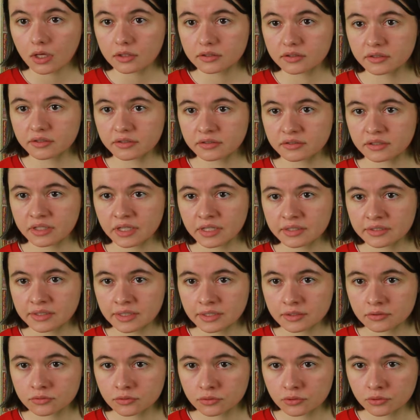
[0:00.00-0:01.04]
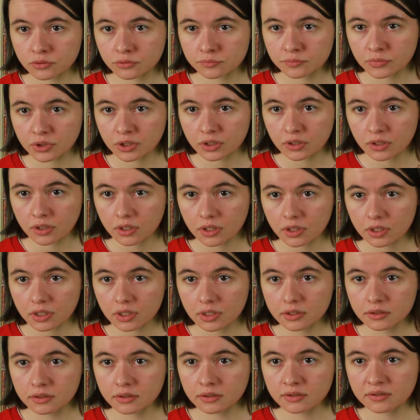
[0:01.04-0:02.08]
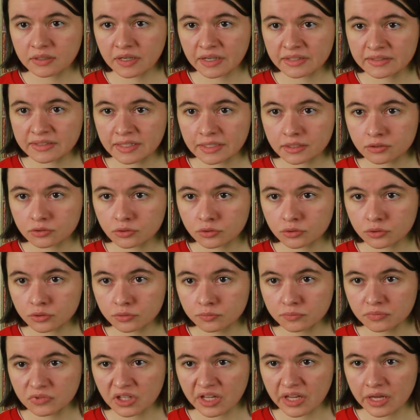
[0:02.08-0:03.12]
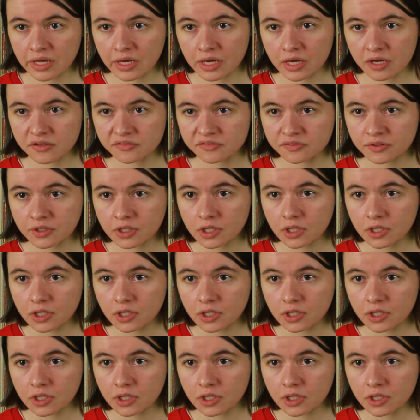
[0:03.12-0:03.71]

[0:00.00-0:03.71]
The dining room. In the dining room, they have